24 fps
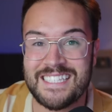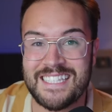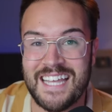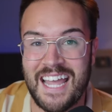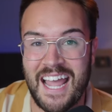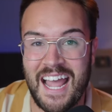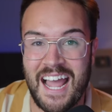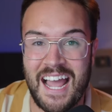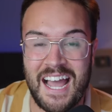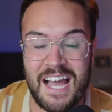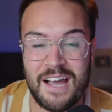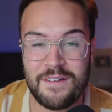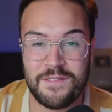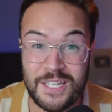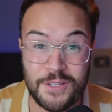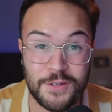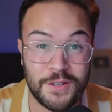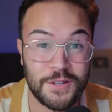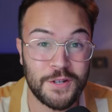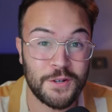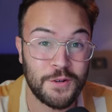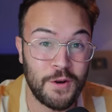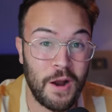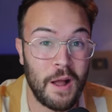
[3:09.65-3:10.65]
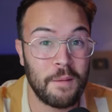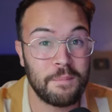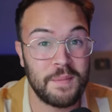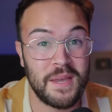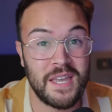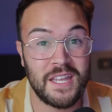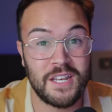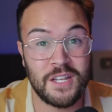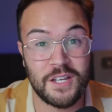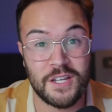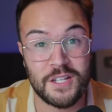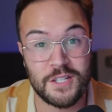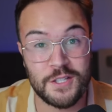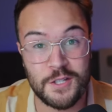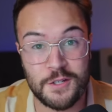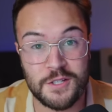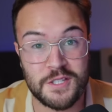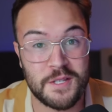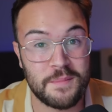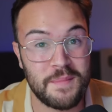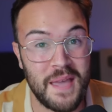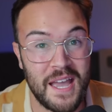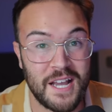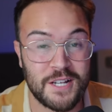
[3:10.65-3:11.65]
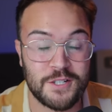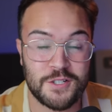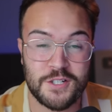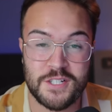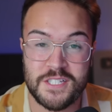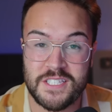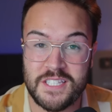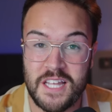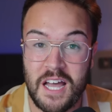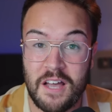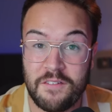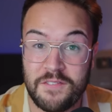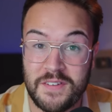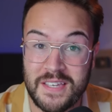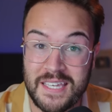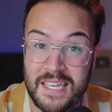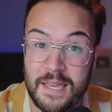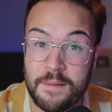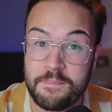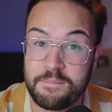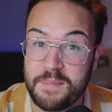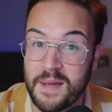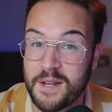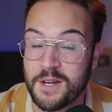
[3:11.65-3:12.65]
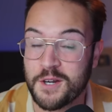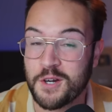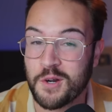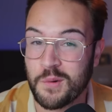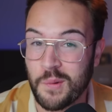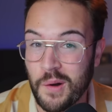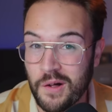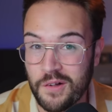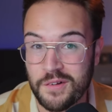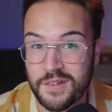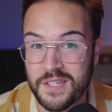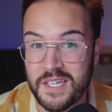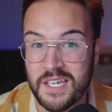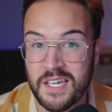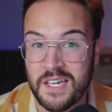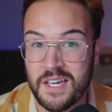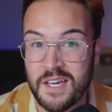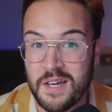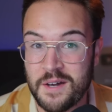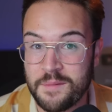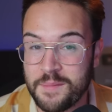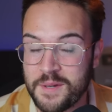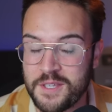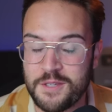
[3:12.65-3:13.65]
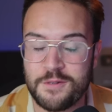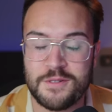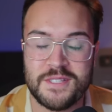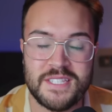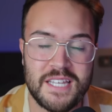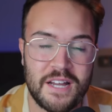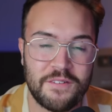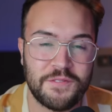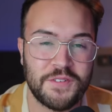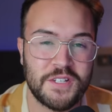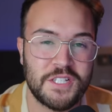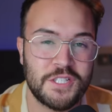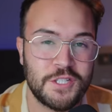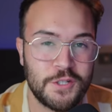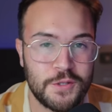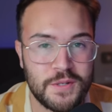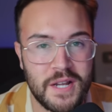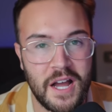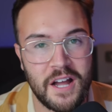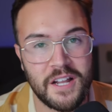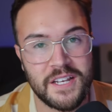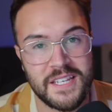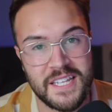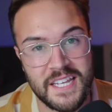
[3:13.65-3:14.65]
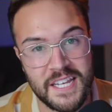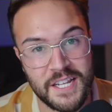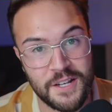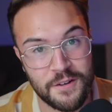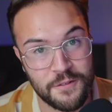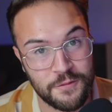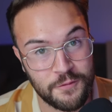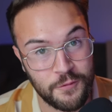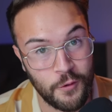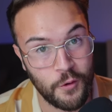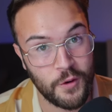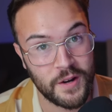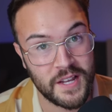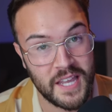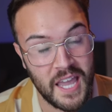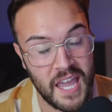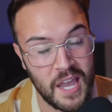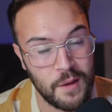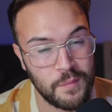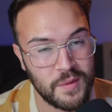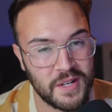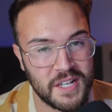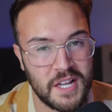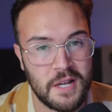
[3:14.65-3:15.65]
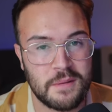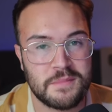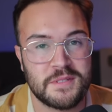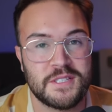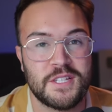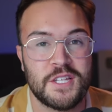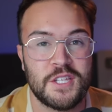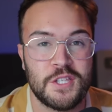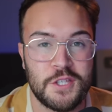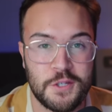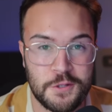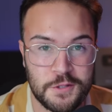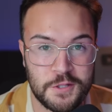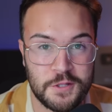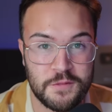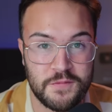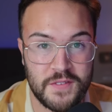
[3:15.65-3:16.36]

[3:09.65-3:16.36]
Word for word: to have. You can crop in, you can do some extra stuff and get better quality, but you definitely do not need 4K when it comes to YouTube